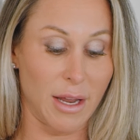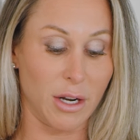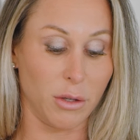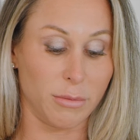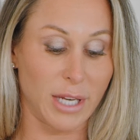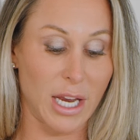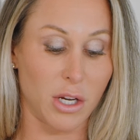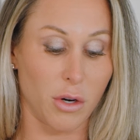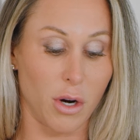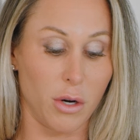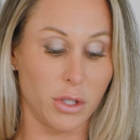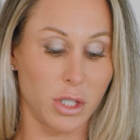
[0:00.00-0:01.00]
And it'll take
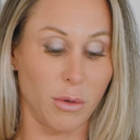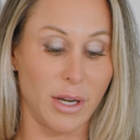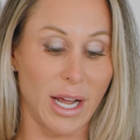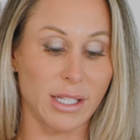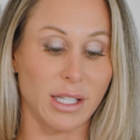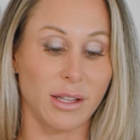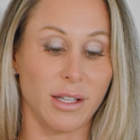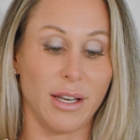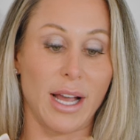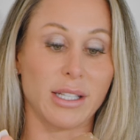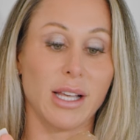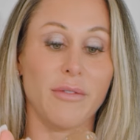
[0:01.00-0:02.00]
your oats to a next, the
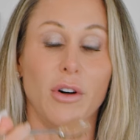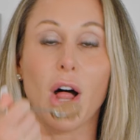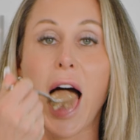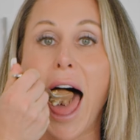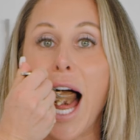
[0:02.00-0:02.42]
next level.